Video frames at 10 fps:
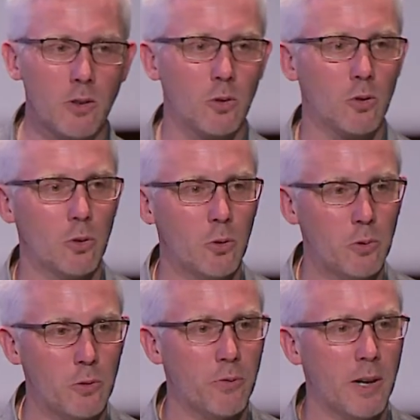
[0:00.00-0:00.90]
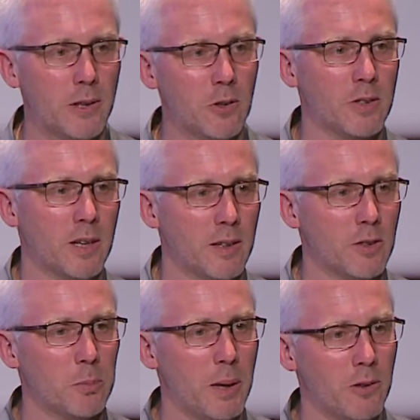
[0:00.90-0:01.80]
or two to find your
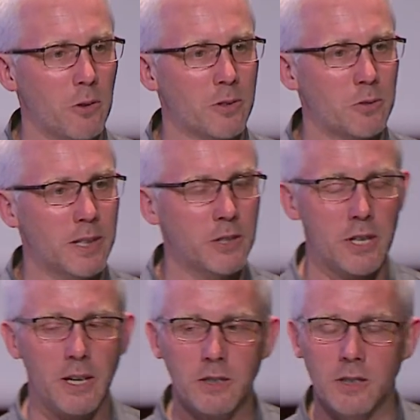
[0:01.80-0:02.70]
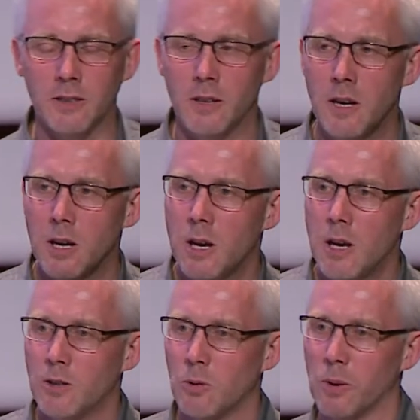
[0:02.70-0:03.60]
settings menu and rechange it.
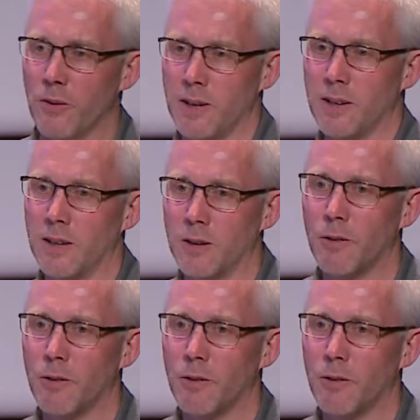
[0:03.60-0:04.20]
So we've, in the